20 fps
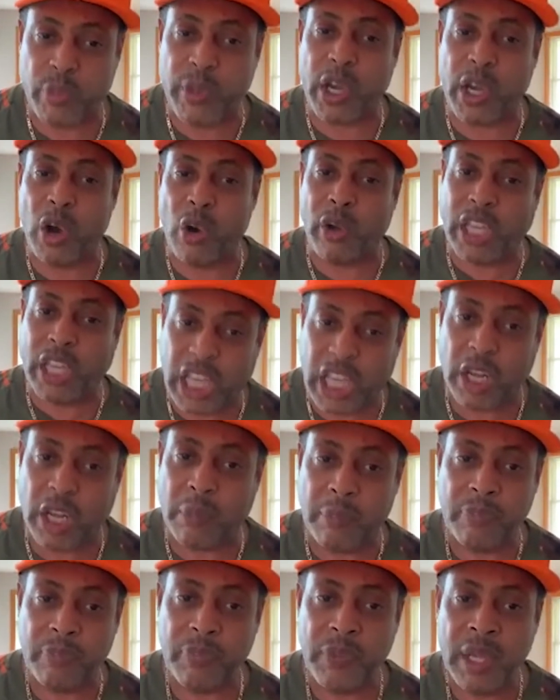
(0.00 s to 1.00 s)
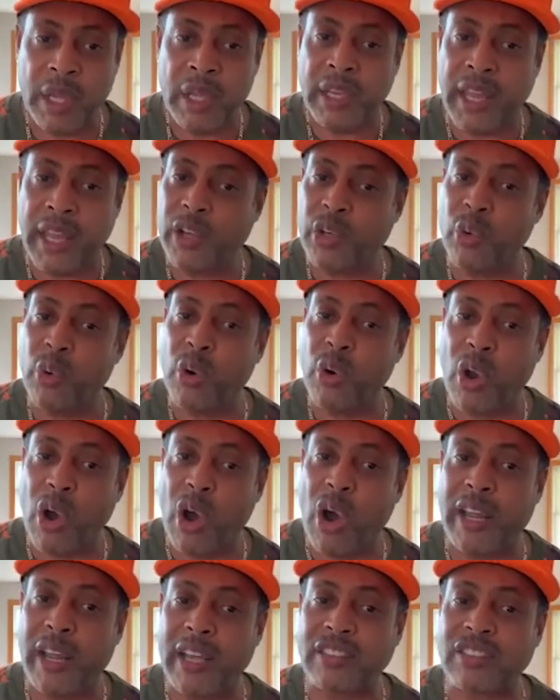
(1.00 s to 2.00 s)
We gonna get him. They doing
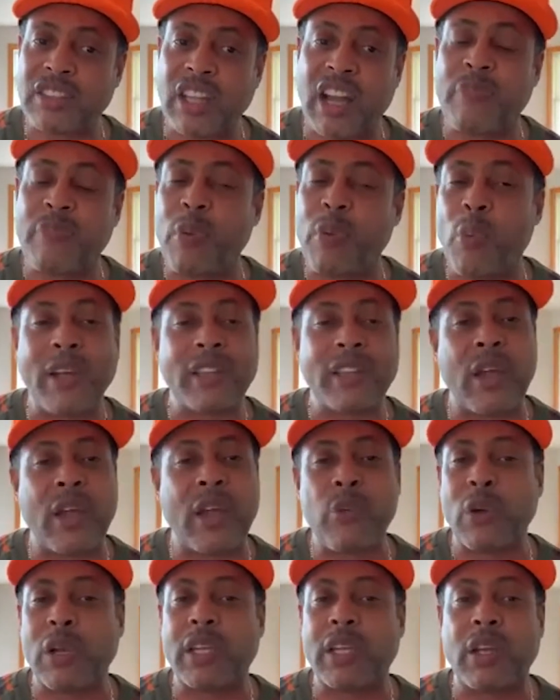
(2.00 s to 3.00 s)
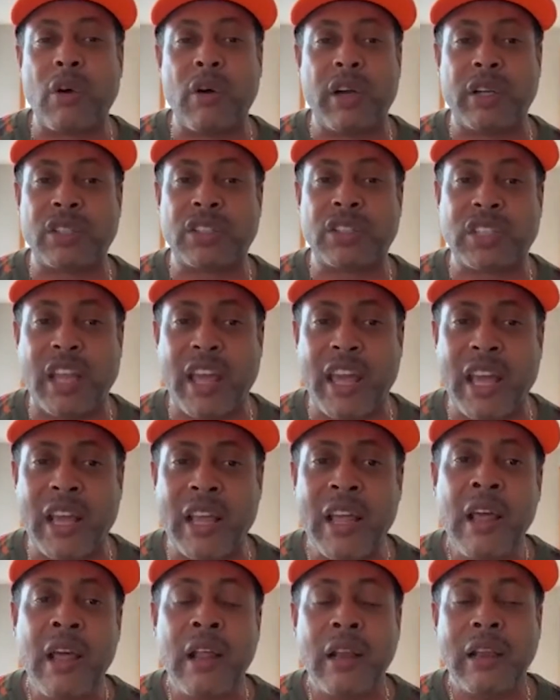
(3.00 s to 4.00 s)
all that stuff, but what they really don't understand,
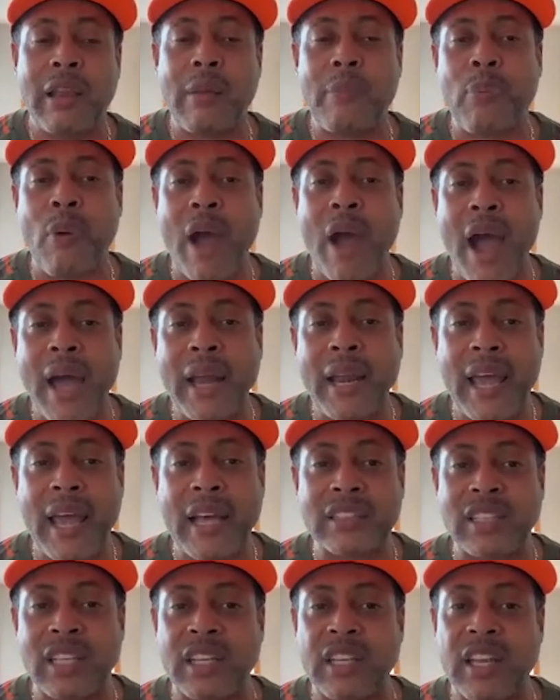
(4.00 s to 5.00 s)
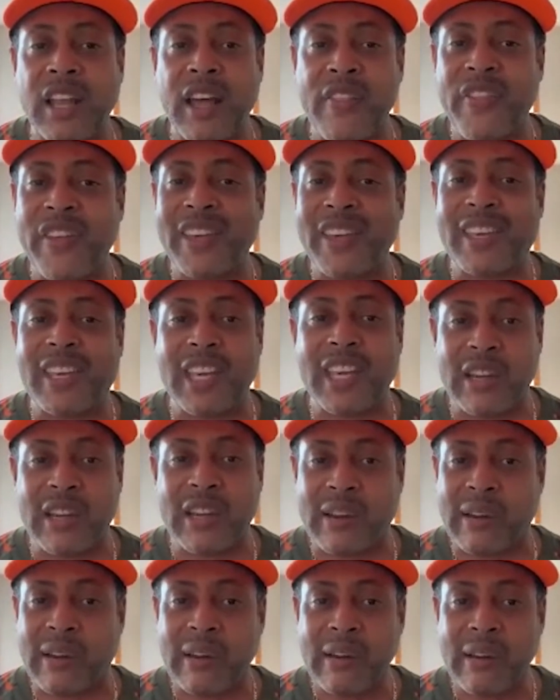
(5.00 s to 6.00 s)
LeBron has another
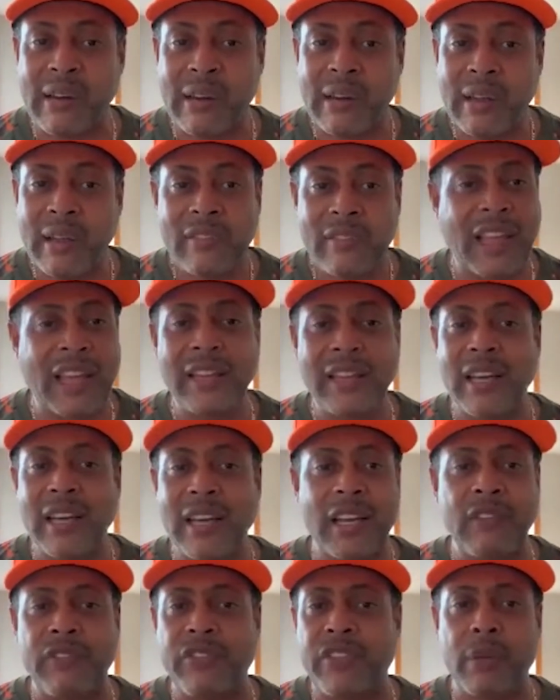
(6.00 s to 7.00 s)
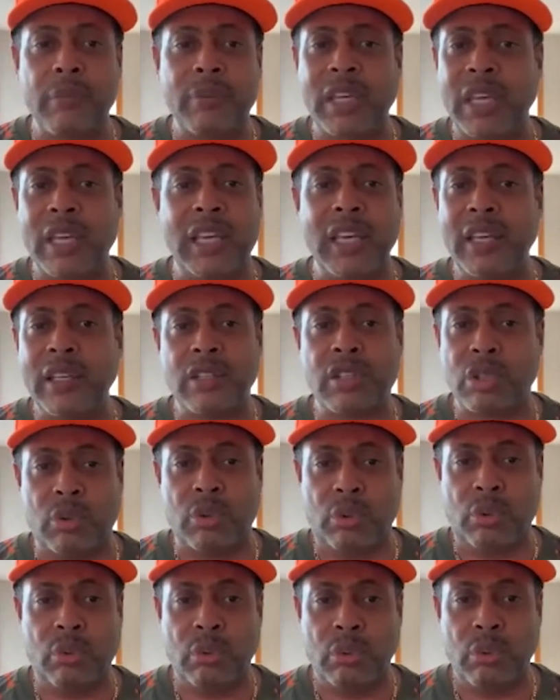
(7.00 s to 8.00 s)
gear that none of them can get
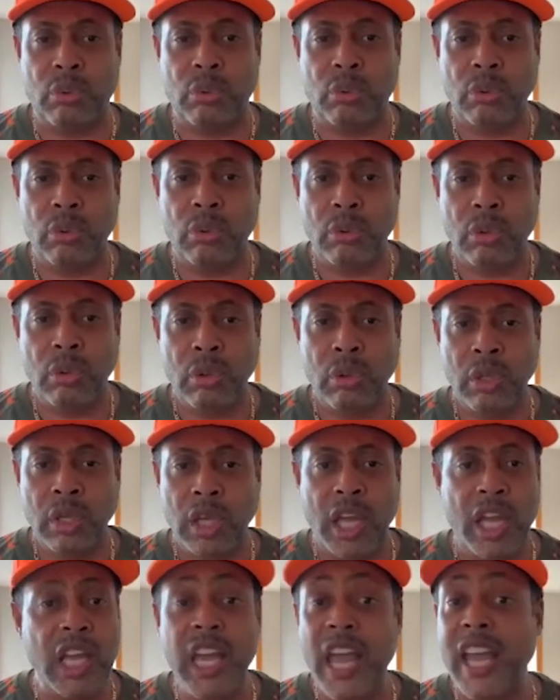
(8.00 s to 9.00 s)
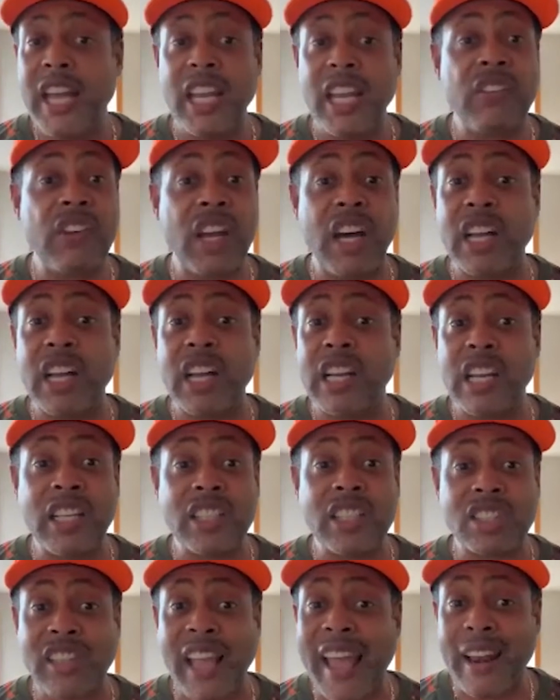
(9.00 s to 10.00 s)
to. And he ain't even
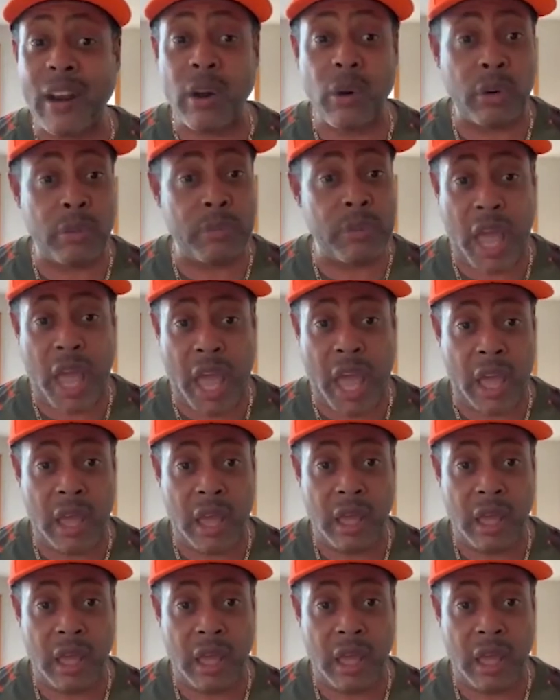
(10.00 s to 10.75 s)
unleashed that on them yet.